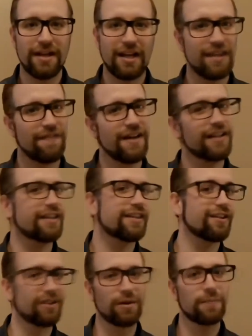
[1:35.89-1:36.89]
and the fact that
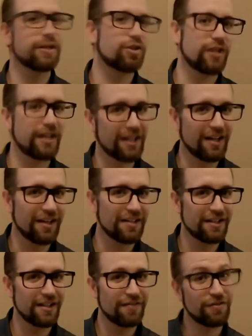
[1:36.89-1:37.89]
they're going to be creating
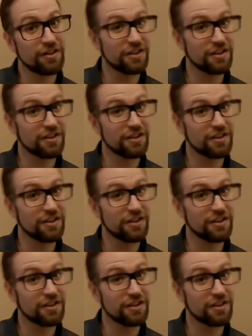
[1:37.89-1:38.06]
content for